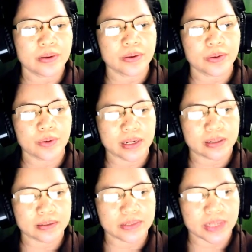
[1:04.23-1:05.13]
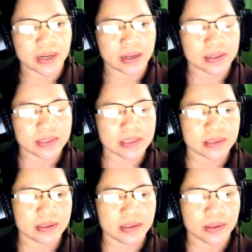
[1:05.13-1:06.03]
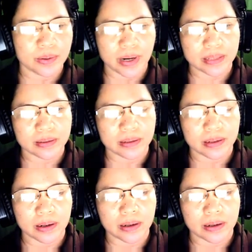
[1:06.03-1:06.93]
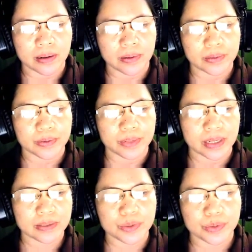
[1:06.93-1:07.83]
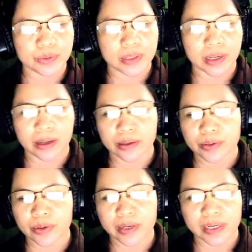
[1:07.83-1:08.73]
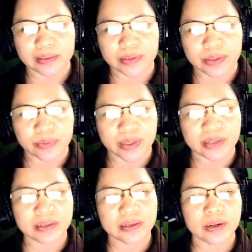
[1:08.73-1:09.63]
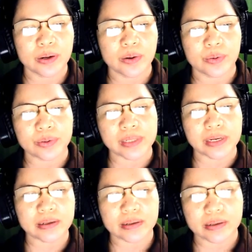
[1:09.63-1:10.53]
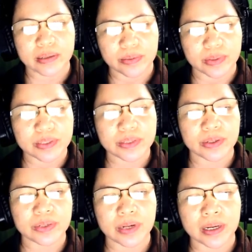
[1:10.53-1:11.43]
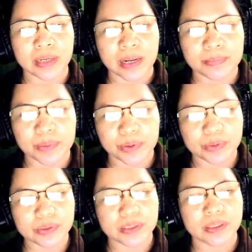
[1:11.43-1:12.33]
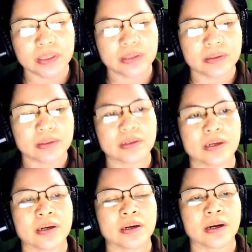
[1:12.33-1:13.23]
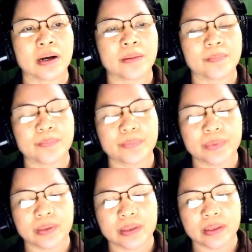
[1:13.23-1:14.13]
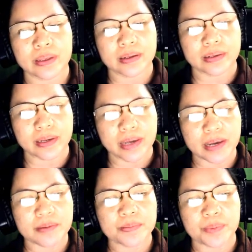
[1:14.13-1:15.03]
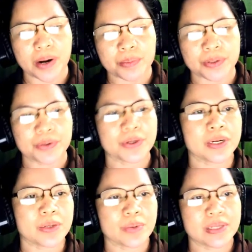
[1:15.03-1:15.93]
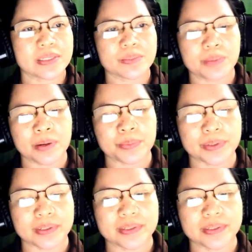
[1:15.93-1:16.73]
you can just connect to the URL given or the link given so that you can upload the the game proper or the quiz proper.